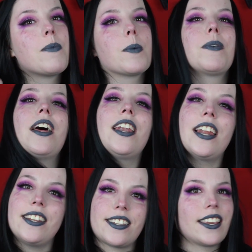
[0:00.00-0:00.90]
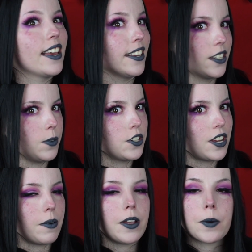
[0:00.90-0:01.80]
But let's get into it,
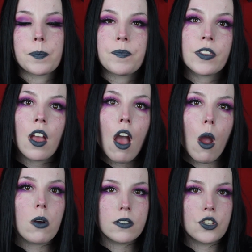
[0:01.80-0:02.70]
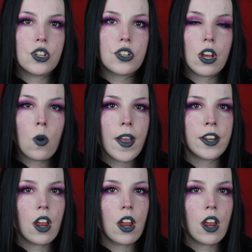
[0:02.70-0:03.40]
shall we? I also should know I can